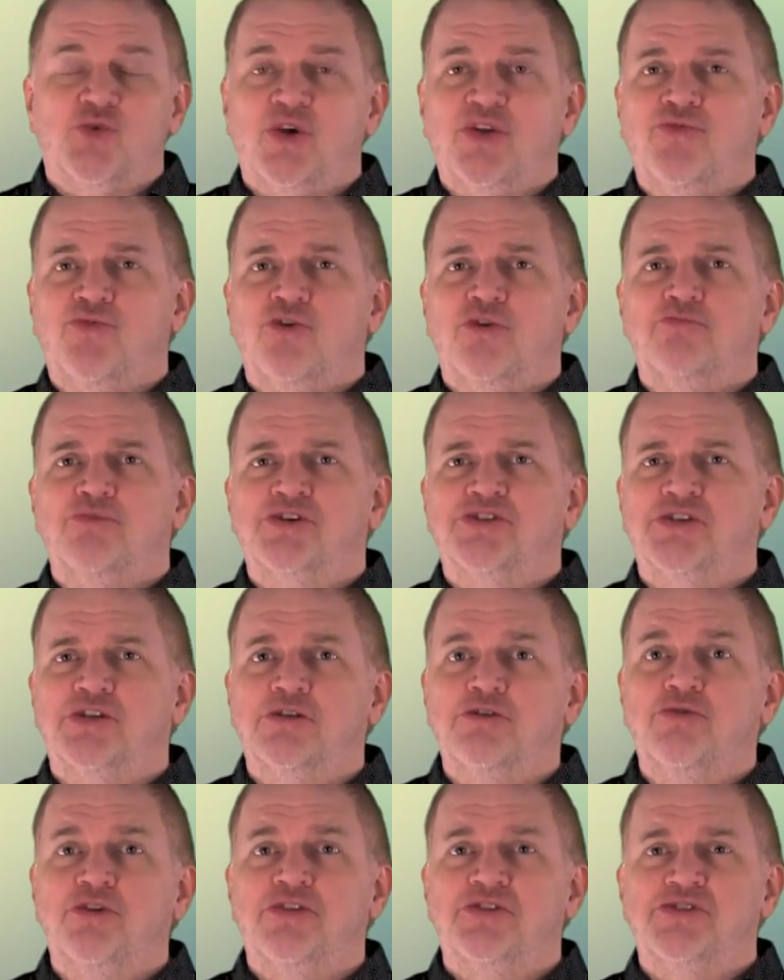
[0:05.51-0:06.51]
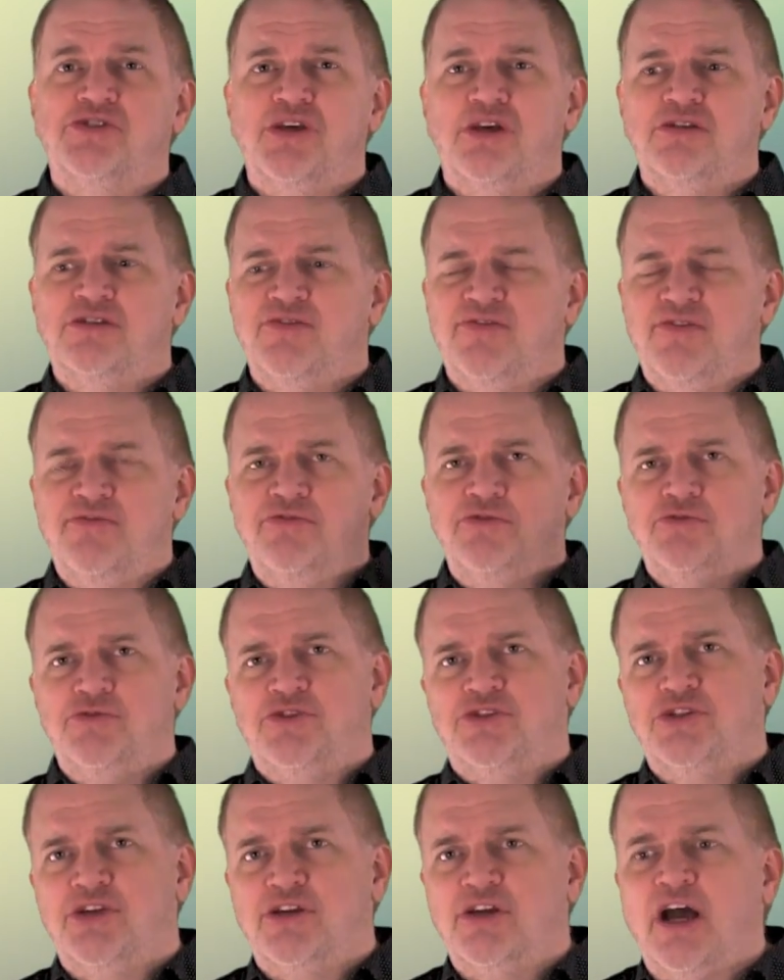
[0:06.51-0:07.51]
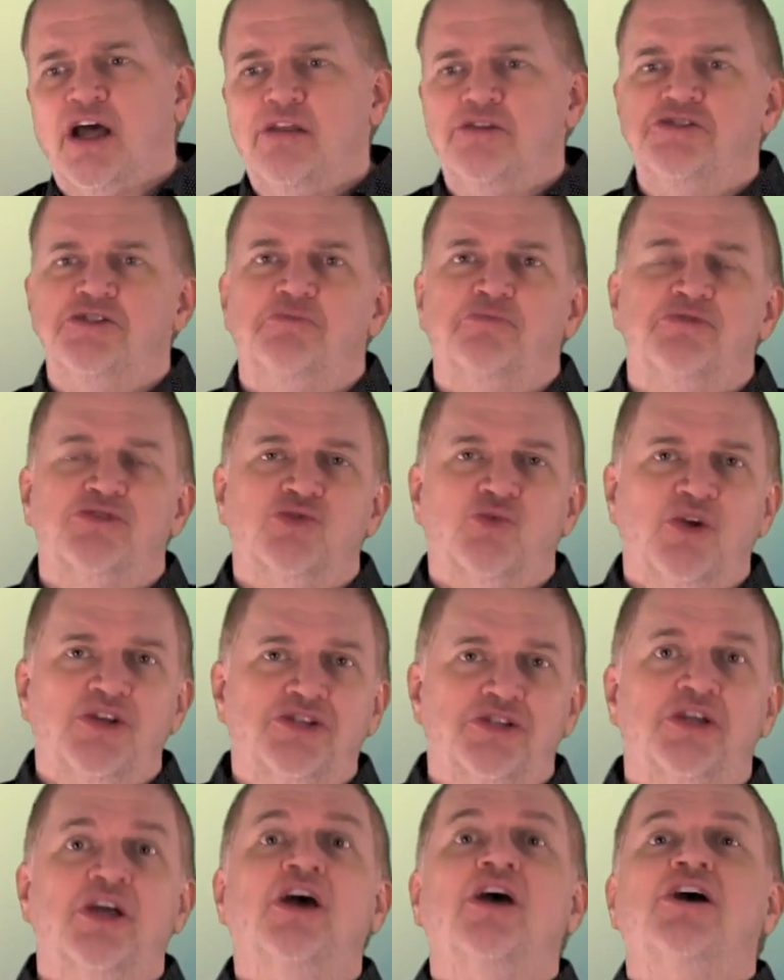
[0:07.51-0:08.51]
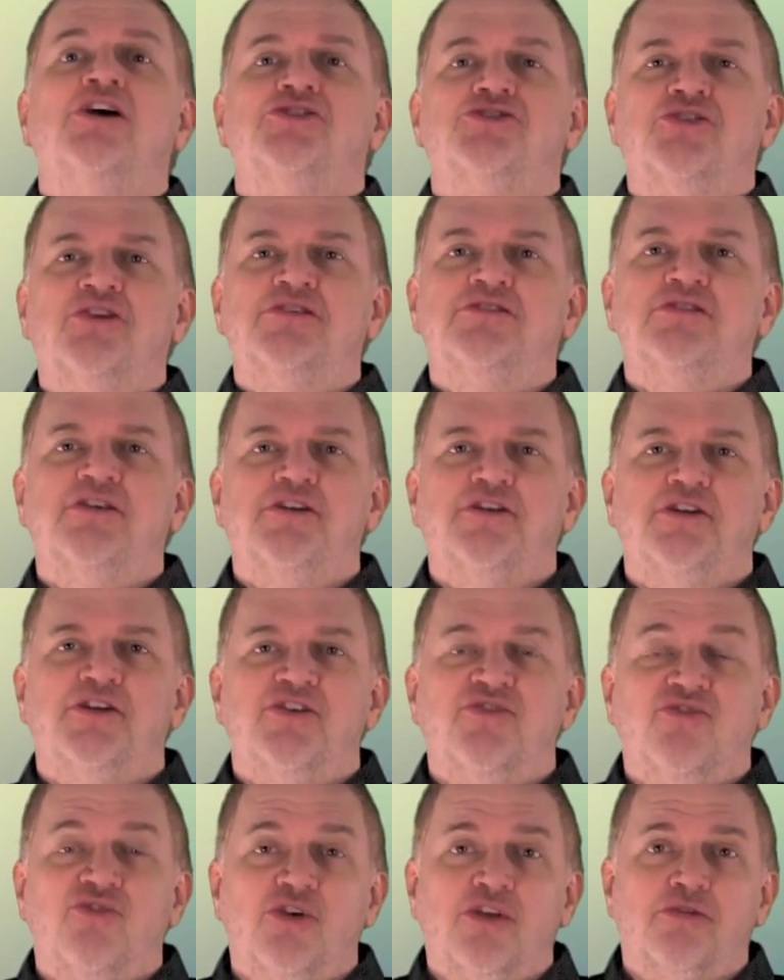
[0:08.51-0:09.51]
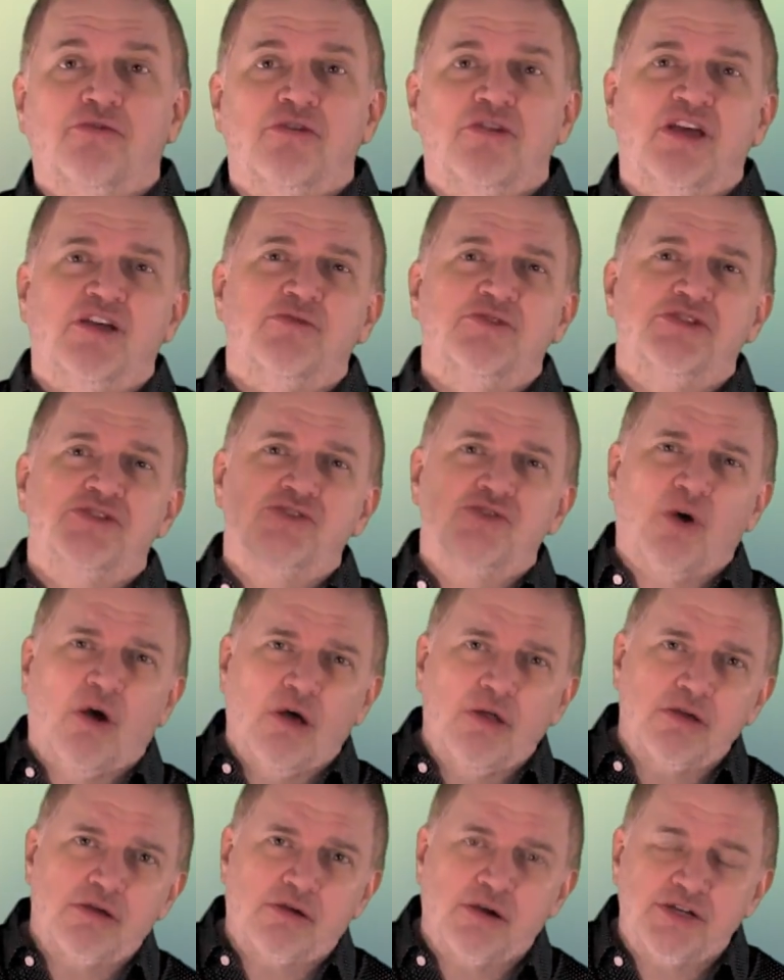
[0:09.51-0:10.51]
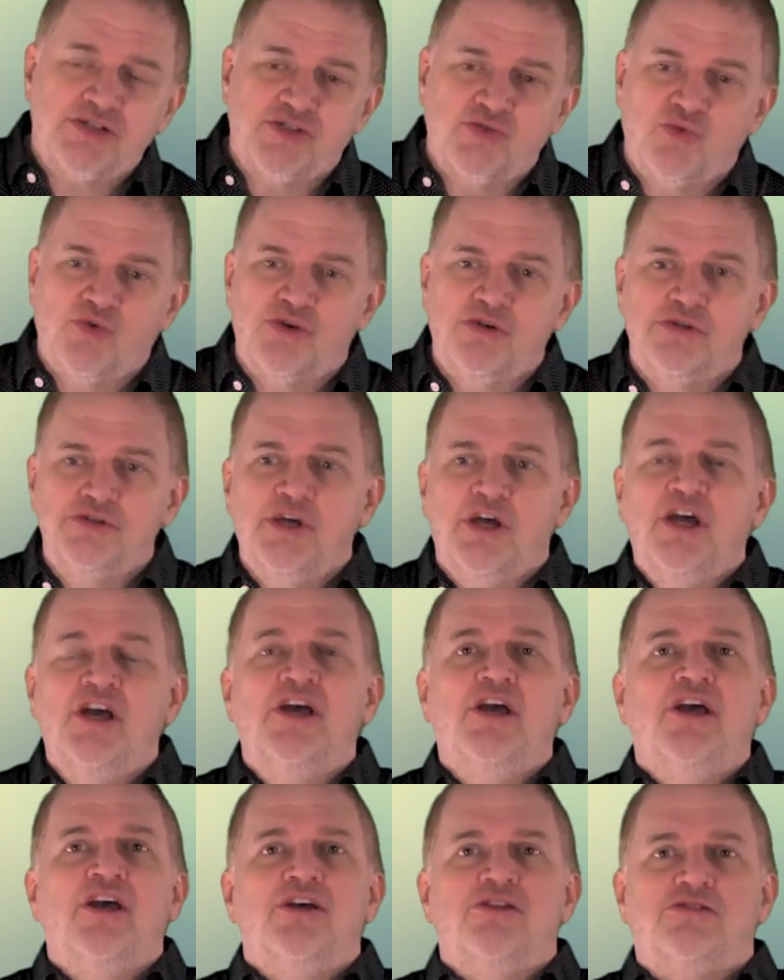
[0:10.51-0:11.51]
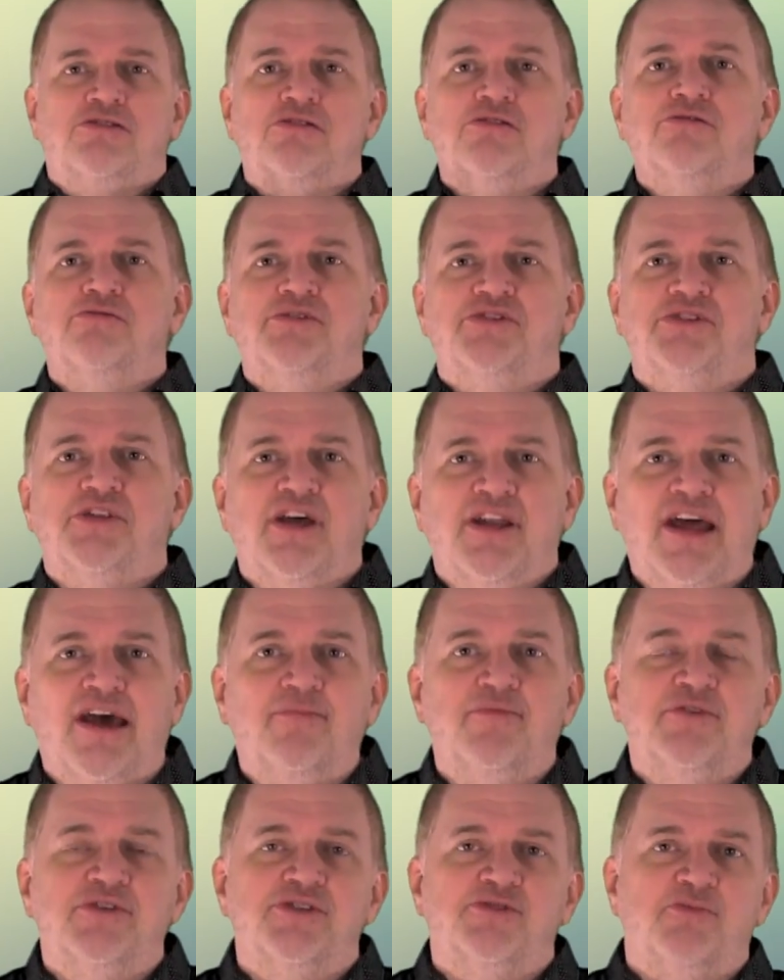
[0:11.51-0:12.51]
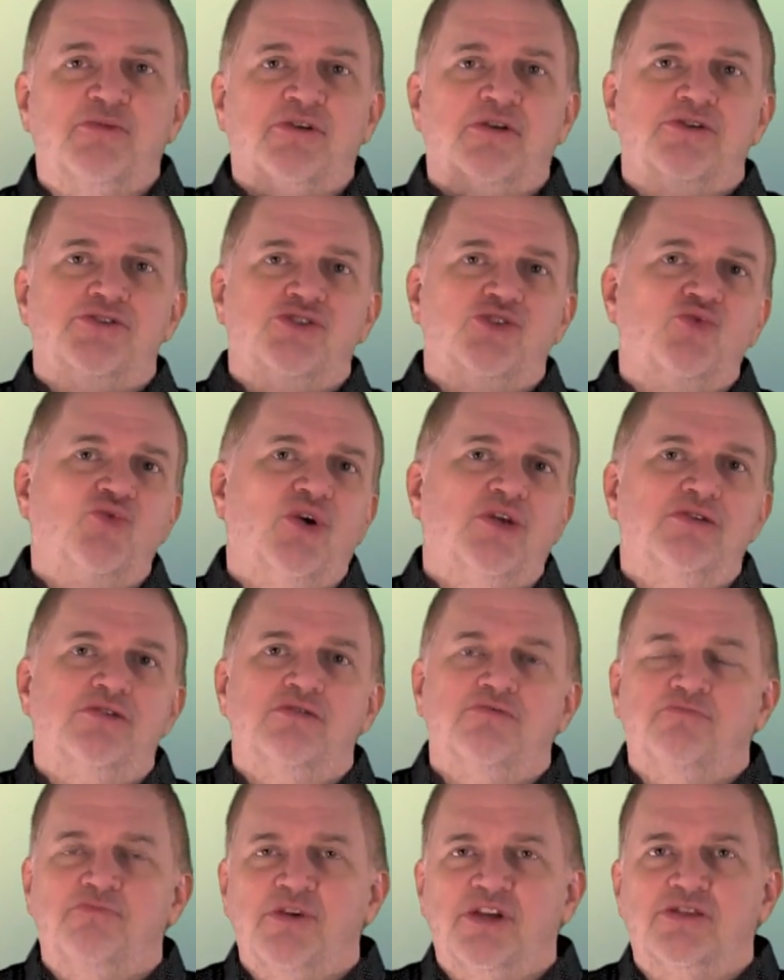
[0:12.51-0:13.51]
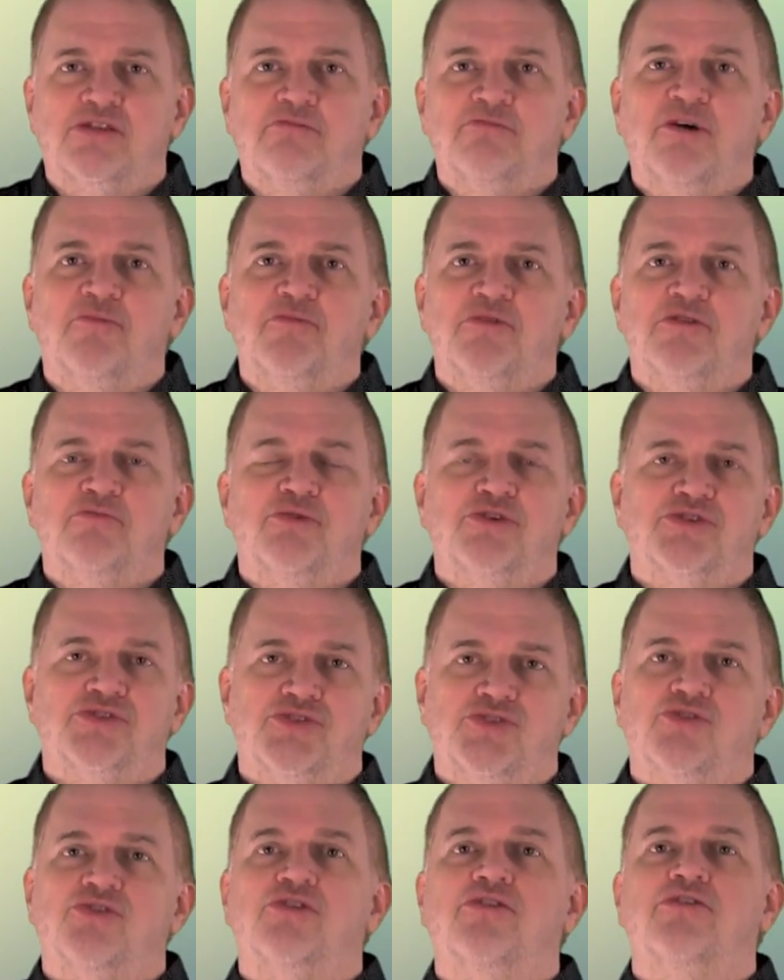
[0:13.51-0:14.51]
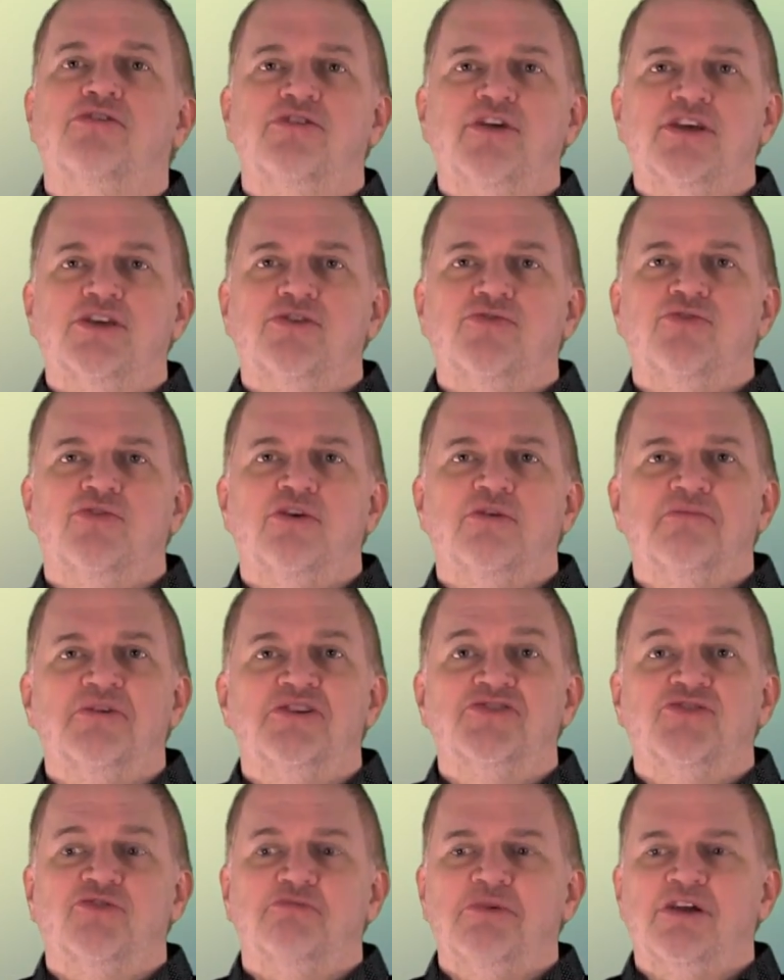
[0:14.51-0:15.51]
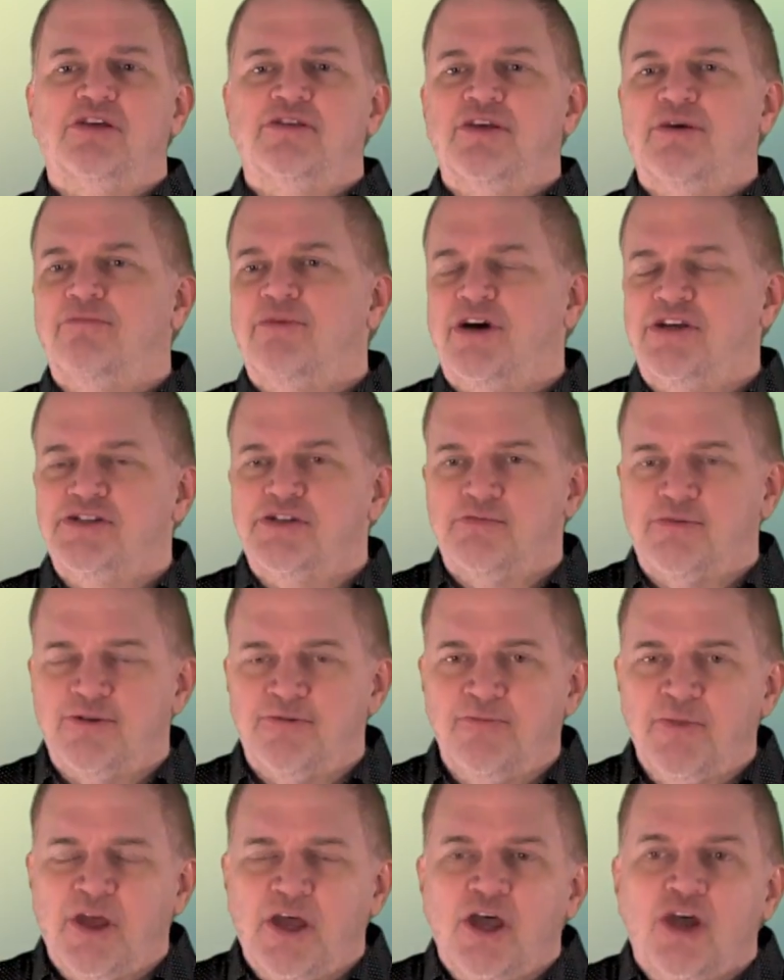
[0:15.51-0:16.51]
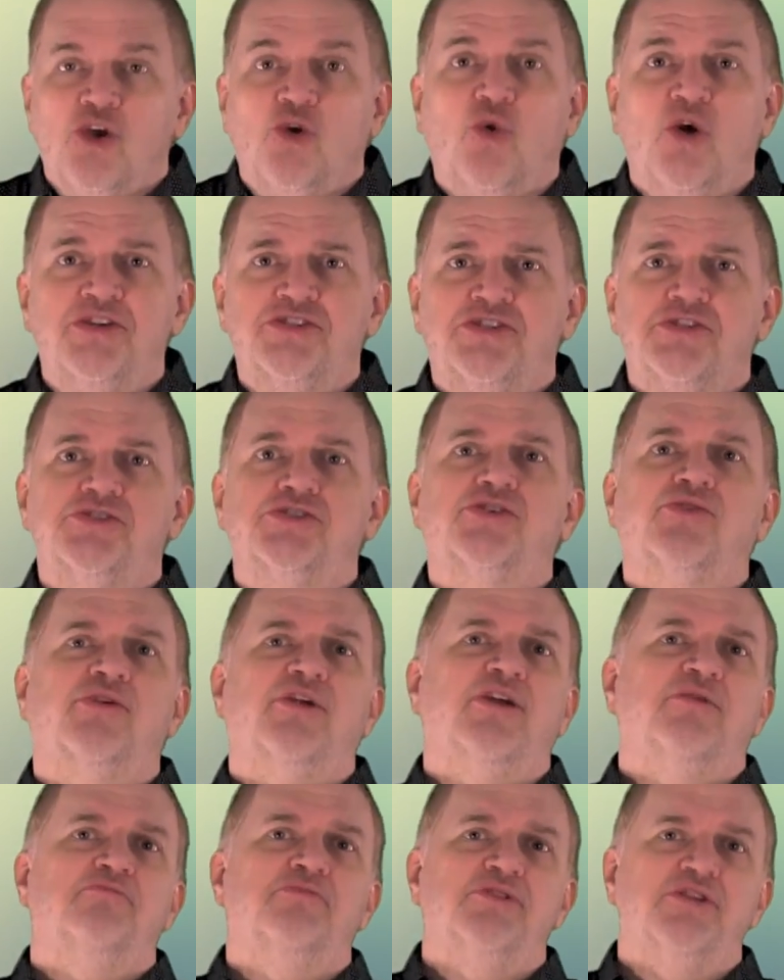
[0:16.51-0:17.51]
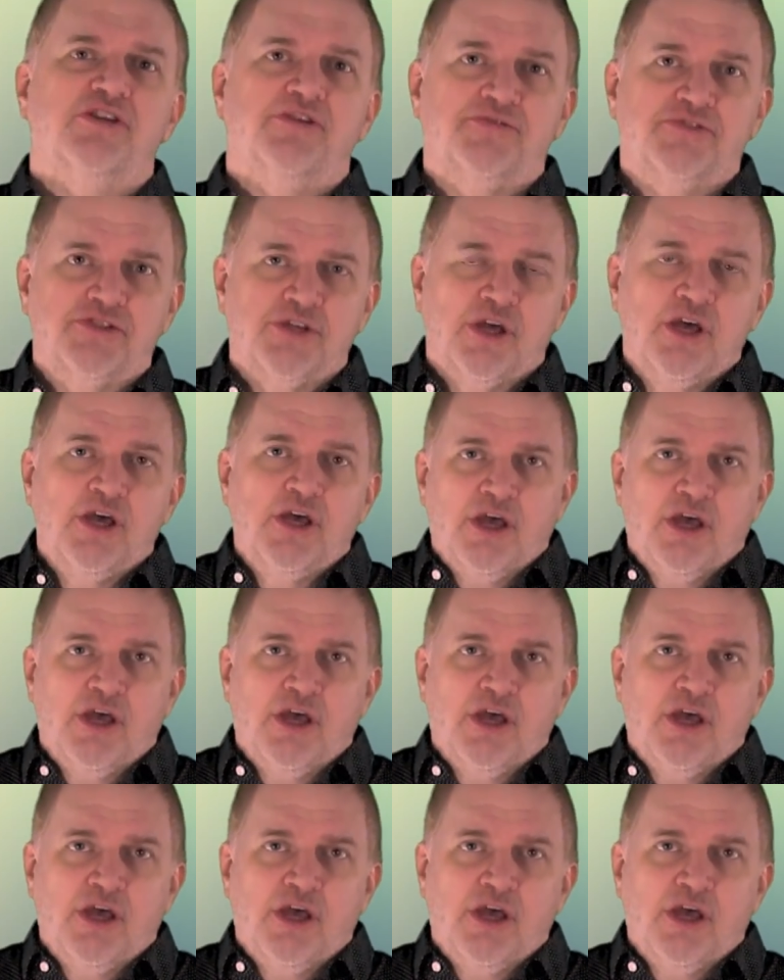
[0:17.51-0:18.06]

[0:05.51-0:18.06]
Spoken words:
24 books, including The Science of Influence, Psychology of Persuasion, translated into 43 languages all across the world. The only reason that happened is because you went and you picked them up at the bookstore. Thank you very much for making that possible. Questions create beliefs.